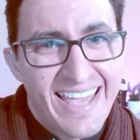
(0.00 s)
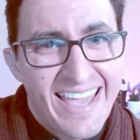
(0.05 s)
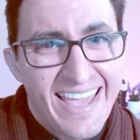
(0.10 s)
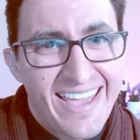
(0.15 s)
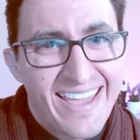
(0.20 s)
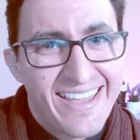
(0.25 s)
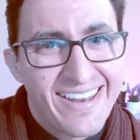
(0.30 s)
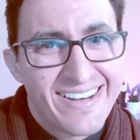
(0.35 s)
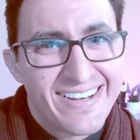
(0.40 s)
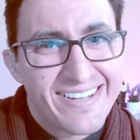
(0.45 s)

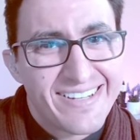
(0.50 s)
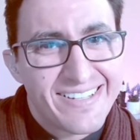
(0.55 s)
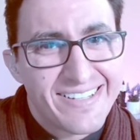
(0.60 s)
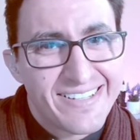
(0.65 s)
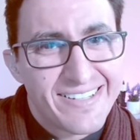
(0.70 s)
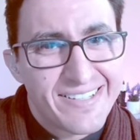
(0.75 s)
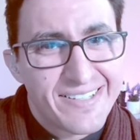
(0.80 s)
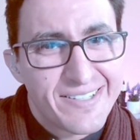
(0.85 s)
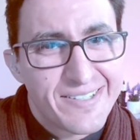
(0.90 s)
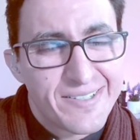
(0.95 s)
And
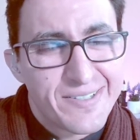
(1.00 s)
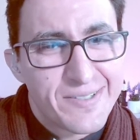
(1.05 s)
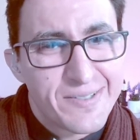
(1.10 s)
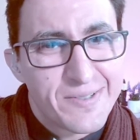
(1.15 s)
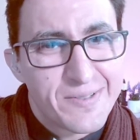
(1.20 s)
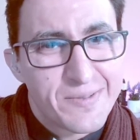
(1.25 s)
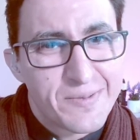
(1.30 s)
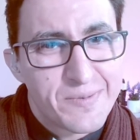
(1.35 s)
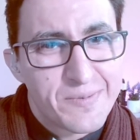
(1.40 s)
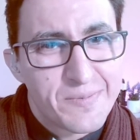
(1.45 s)

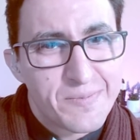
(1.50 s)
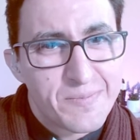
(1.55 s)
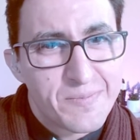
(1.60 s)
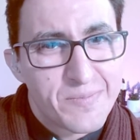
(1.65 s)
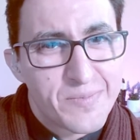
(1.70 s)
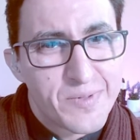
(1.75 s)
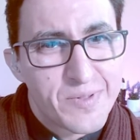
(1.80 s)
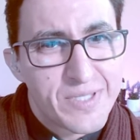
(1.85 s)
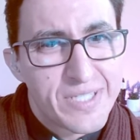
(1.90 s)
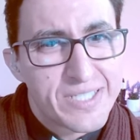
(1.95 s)

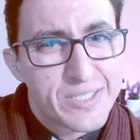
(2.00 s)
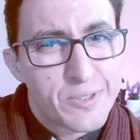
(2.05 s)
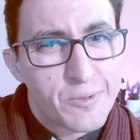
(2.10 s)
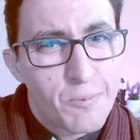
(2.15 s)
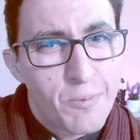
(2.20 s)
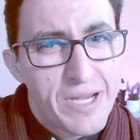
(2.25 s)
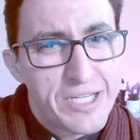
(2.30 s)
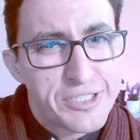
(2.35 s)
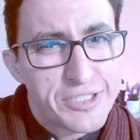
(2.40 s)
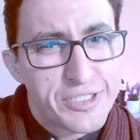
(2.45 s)
this
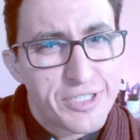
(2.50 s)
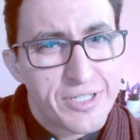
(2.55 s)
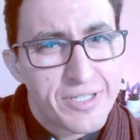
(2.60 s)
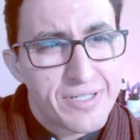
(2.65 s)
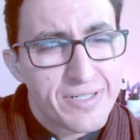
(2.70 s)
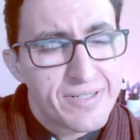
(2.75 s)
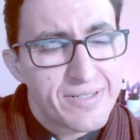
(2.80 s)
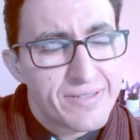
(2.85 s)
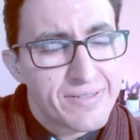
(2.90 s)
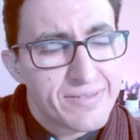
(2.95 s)

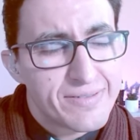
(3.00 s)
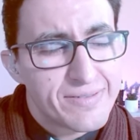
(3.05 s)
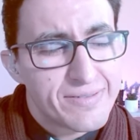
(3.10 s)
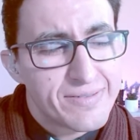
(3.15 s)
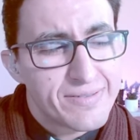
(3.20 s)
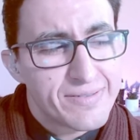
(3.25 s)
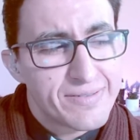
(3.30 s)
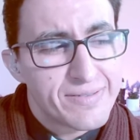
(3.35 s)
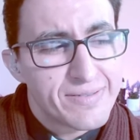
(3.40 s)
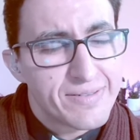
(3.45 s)
question
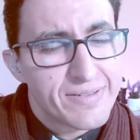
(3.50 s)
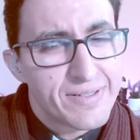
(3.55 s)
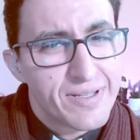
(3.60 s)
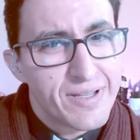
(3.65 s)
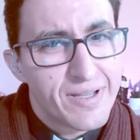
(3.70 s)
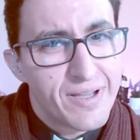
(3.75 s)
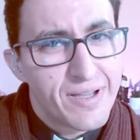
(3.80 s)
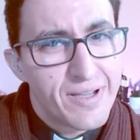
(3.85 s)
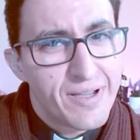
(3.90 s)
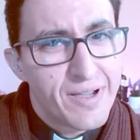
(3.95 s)

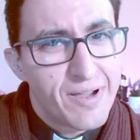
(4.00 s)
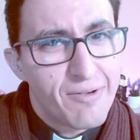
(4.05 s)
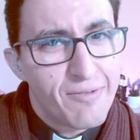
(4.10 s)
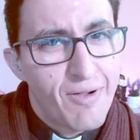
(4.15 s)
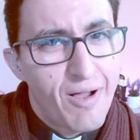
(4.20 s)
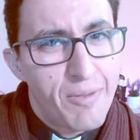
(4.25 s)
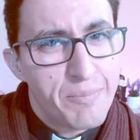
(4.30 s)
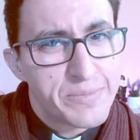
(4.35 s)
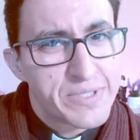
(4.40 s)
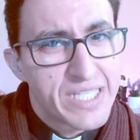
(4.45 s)
of
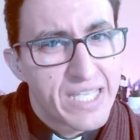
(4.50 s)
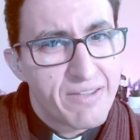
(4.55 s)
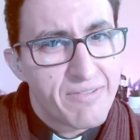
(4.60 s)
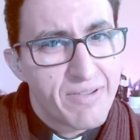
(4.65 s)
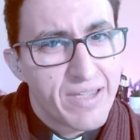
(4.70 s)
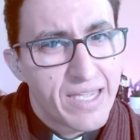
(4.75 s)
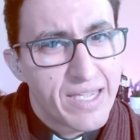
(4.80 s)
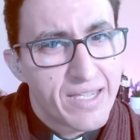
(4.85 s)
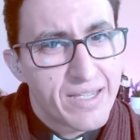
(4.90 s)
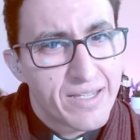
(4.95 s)

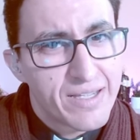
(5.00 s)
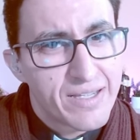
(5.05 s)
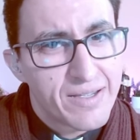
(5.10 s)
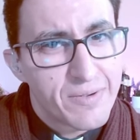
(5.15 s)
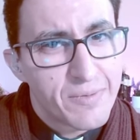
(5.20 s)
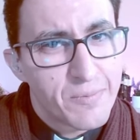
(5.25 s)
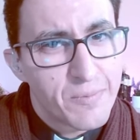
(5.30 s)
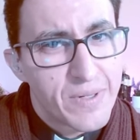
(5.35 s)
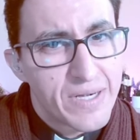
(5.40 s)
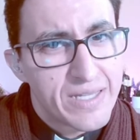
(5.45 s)
almsgiving,
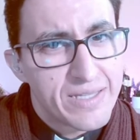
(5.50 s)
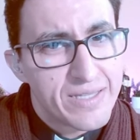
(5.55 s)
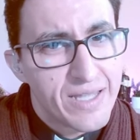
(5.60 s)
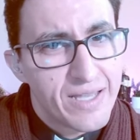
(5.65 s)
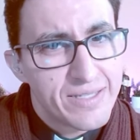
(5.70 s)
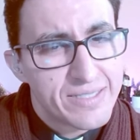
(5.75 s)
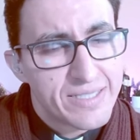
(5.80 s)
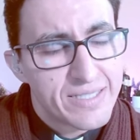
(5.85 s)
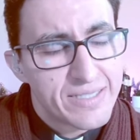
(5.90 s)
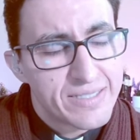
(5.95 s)
what it
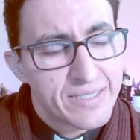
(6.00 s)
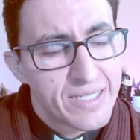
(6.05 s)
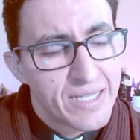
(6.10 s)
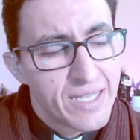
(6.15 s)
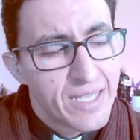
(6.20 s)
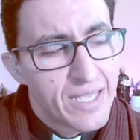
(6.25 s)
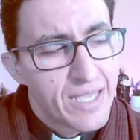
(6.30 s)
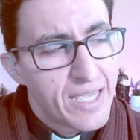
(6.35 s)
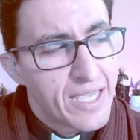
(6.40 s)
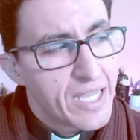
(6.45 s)
does is
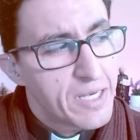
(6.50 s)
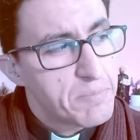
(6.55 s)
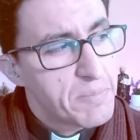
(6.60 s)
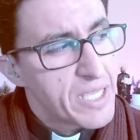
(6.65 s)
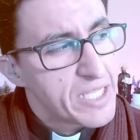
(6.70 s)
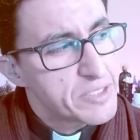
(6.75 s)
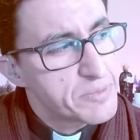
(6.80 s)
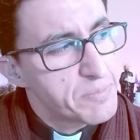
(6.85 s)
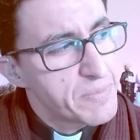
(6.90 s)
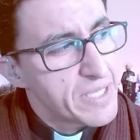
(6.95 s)
it
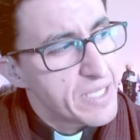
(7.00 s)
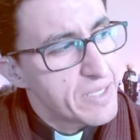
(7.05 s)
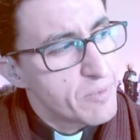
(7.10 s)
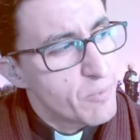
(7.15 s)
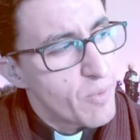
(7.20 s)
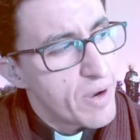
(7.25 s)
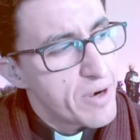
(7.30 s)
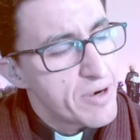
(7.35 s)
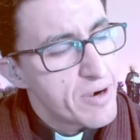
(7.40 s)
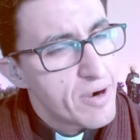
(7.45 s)
makes me
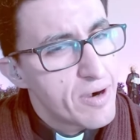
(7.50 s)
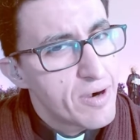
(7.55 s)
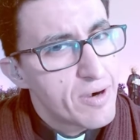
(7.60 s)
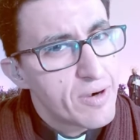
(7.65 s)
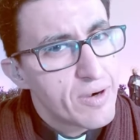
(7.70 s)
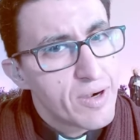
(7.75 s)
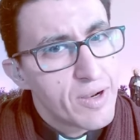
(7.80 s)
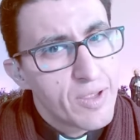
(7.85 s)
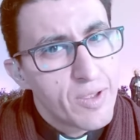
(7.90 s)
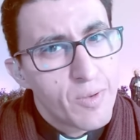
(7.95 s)

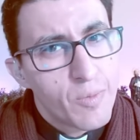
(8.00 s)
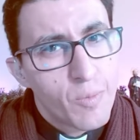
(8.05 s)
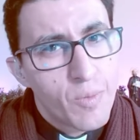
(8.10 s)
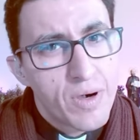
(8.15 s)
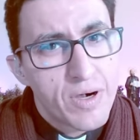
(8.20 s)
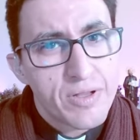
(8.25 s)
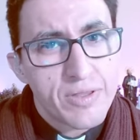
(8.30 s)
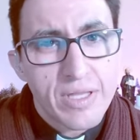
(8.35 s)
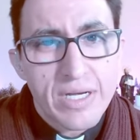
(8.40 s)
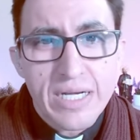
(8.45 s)
wonder,
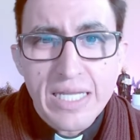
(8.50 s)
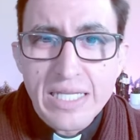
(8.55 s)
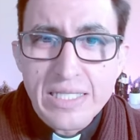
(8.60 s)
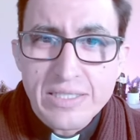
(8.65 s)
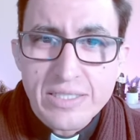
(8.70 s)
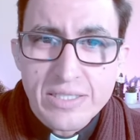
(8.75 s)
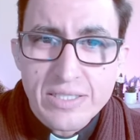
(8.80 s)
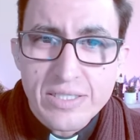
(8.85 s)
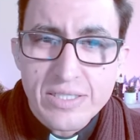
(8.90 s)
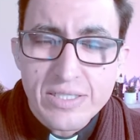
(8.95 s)
what are the
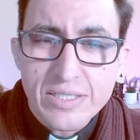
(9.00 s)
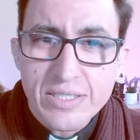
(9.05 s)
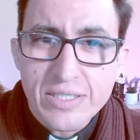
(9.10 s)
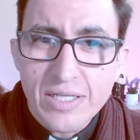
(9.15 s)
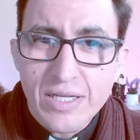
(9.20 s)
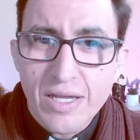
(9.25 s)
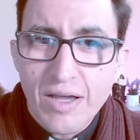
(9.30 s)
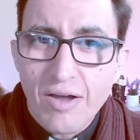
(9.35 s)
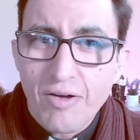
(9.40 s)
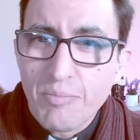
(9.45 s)
needs
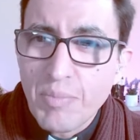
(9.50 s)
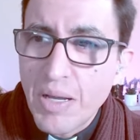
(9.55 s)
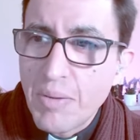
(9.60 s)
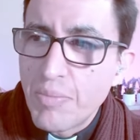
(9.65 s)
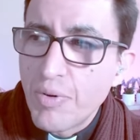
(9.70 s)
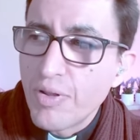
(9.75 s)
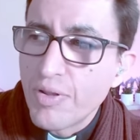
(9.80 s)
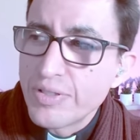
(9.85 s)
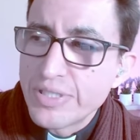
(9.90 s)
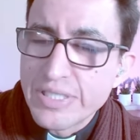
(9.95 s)
of my
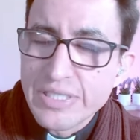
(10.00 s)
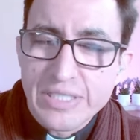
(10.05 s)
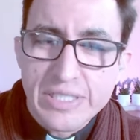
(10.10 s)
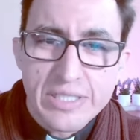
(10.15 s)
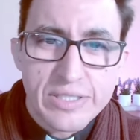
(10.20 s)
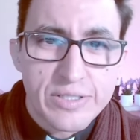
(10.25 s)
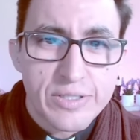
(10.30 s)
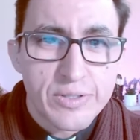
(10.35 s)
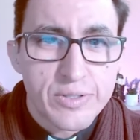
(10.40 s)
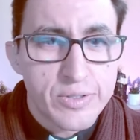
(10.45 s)
brothers and
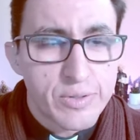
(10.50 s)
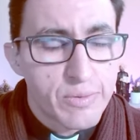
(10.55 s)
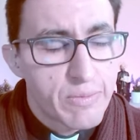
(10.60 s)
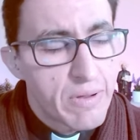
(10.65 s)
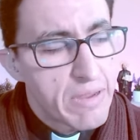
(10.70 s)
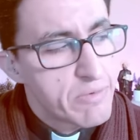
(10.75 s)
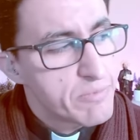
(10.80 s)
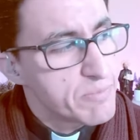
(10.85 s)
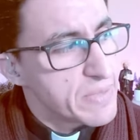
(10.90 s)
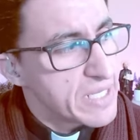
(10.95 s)
sisters
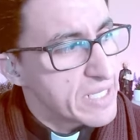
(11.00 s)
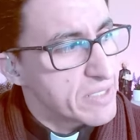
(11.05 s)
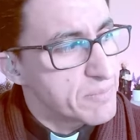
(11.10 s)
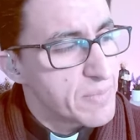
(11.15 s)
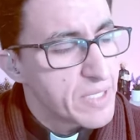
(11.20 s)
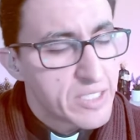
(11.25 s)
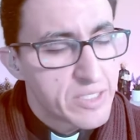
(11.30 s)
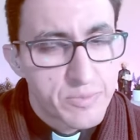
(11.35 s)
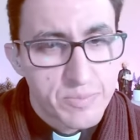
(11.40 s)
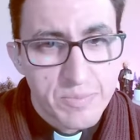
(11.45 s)
around me? It
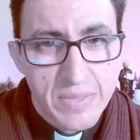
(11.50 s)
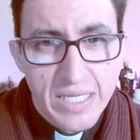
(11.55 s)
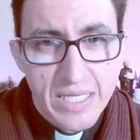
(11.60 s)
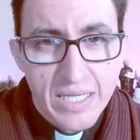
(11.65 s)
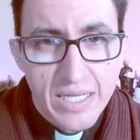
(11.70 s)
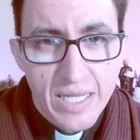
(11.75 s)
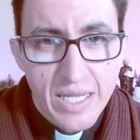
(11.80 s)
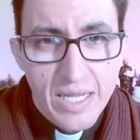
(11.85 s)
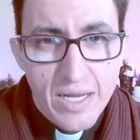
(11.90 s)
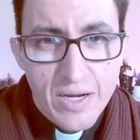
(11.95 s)
makes
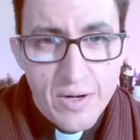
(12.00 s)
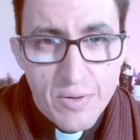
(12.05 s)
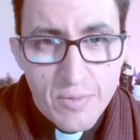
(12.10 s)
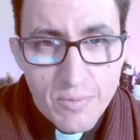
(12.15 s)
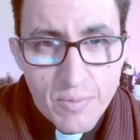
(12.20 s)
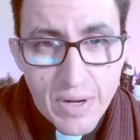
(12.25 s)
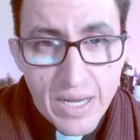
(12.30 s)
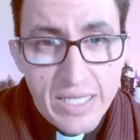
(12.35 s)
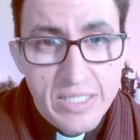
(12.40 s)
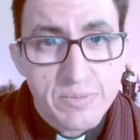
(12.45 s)
me
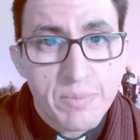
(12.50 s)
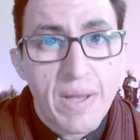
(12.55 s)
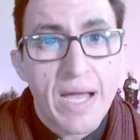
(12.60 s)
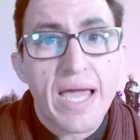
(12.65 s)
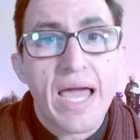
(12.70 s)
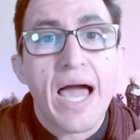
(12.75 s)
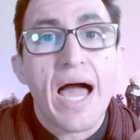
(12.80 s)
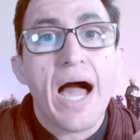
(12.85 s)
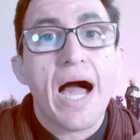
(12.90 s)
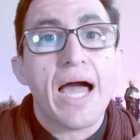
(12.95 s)
raise
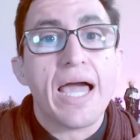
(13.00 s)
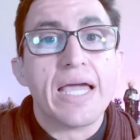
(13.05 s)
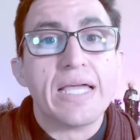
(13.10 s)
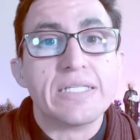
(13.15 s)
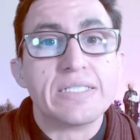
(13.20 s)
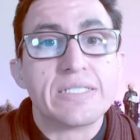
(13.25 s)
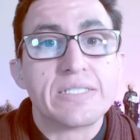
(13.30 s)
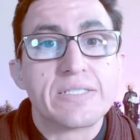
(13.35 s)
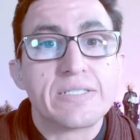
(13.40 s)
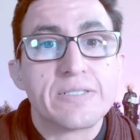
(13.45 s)
my
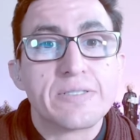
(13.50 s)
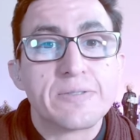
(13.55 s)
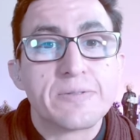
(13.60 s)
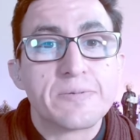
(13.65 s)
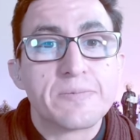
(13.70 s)
eyes.